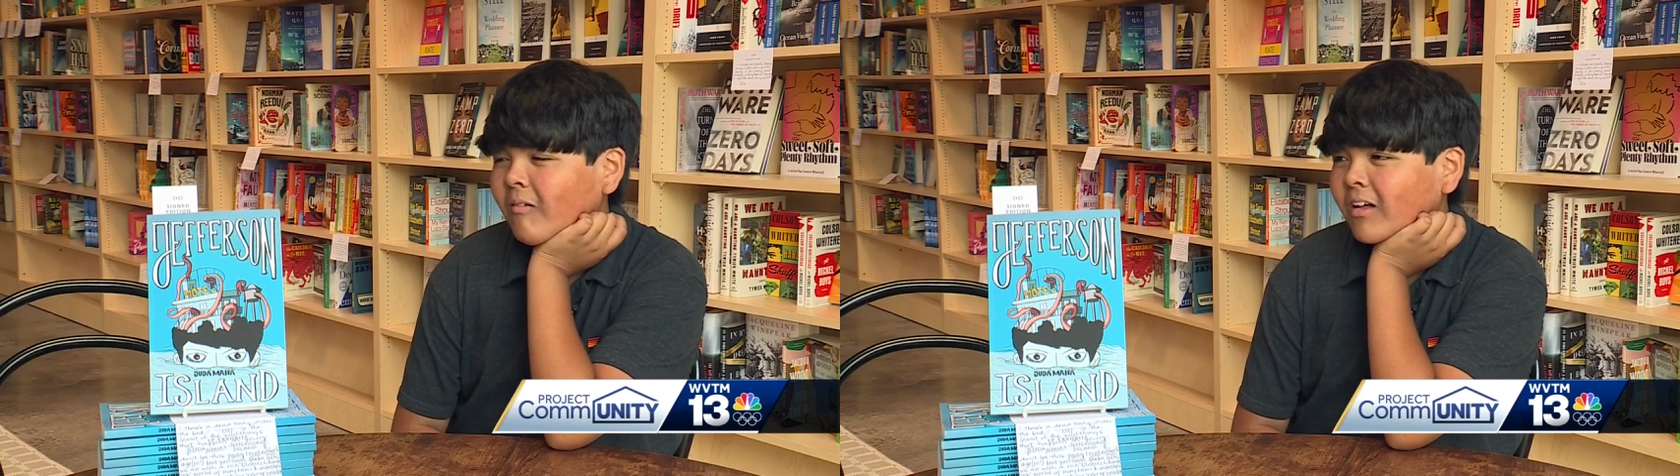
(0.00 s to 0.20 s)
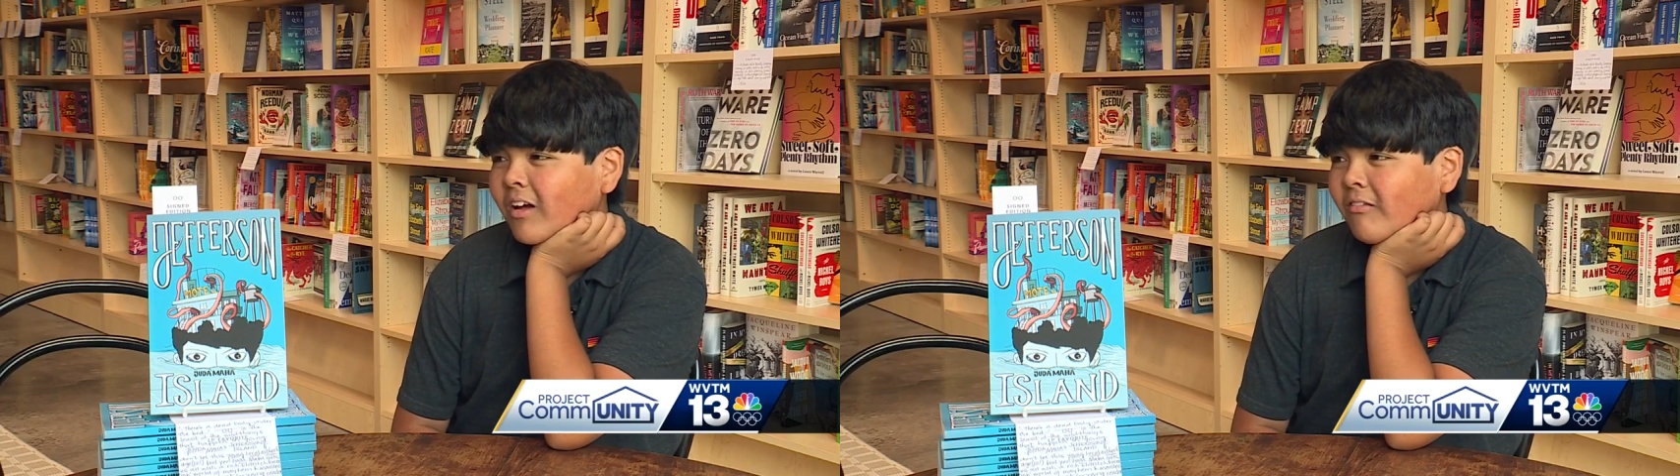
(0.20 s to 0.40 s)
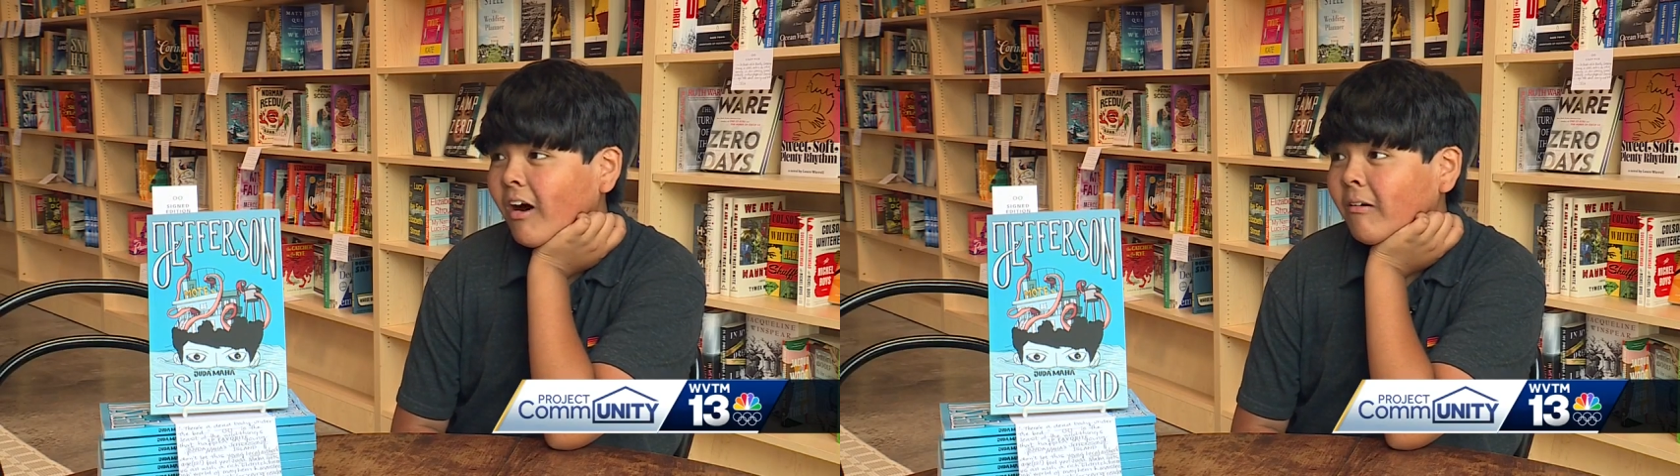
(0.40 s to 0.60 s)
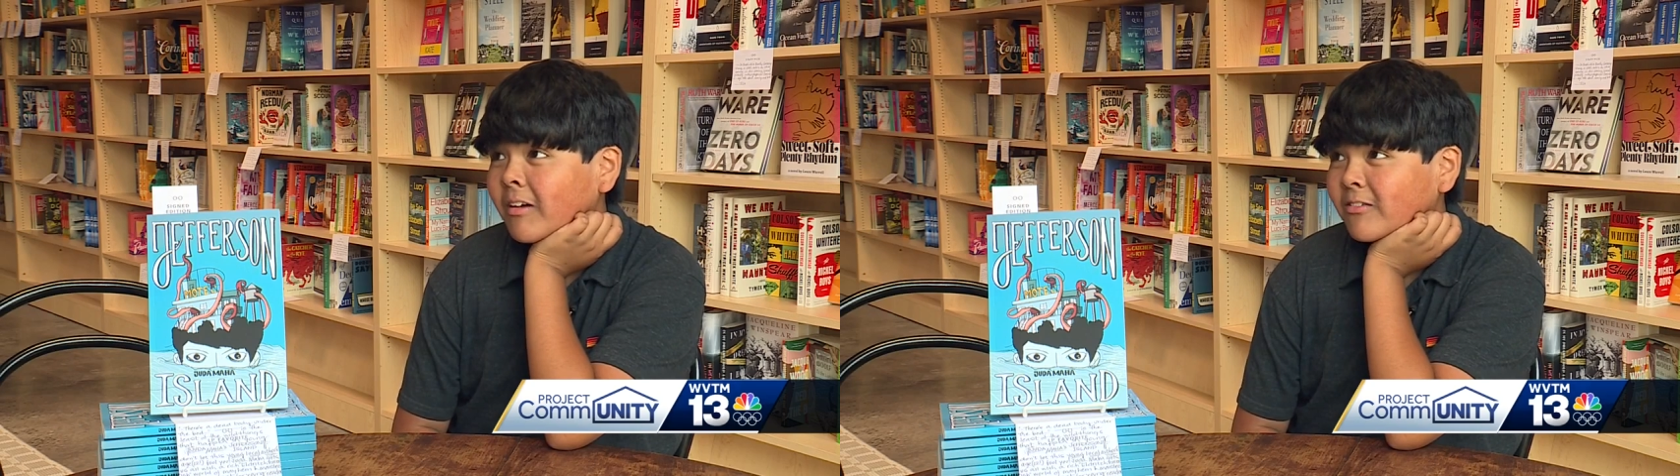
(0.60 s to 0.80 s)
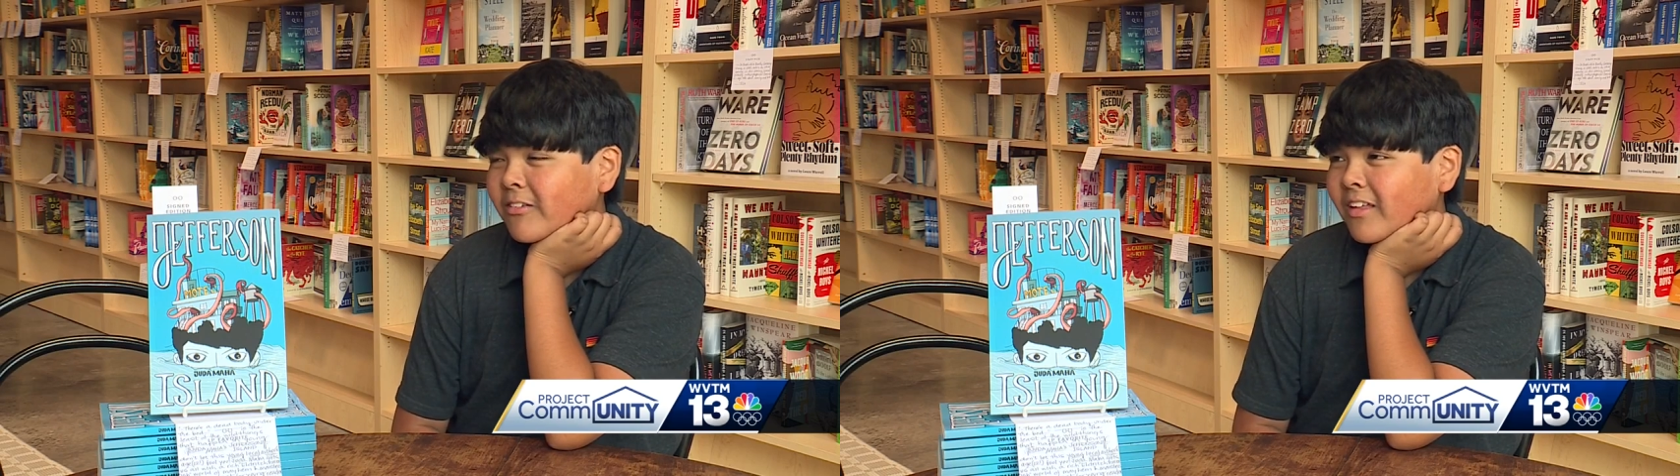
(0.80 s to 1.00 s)
Well, I've
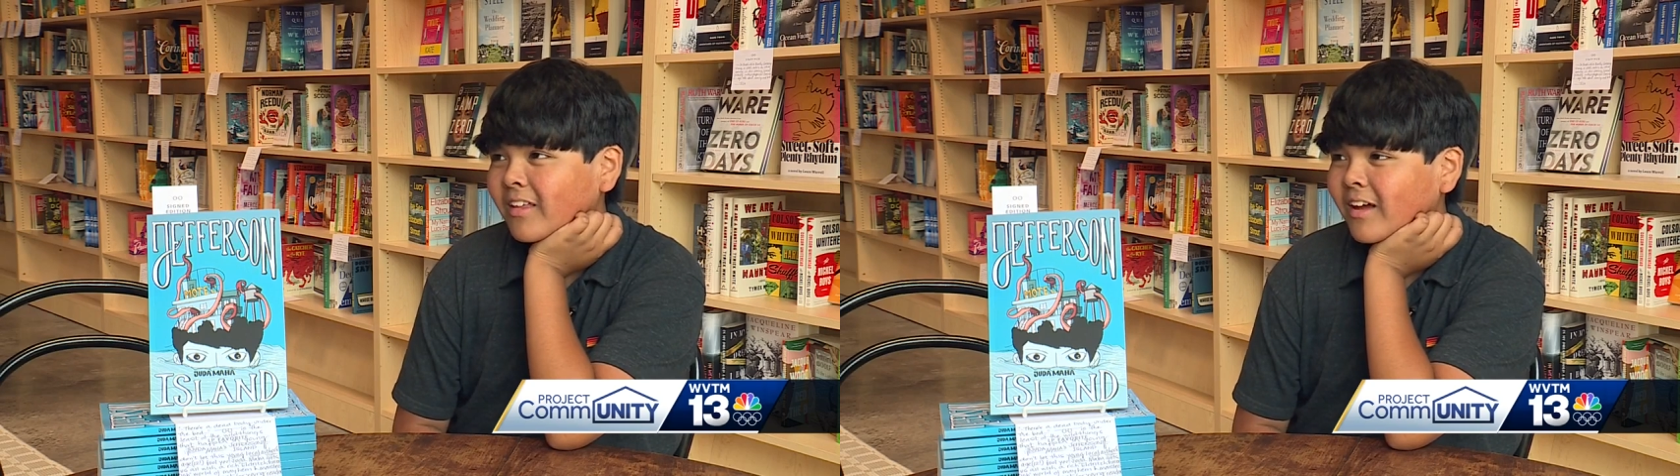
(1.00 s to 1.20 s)
always really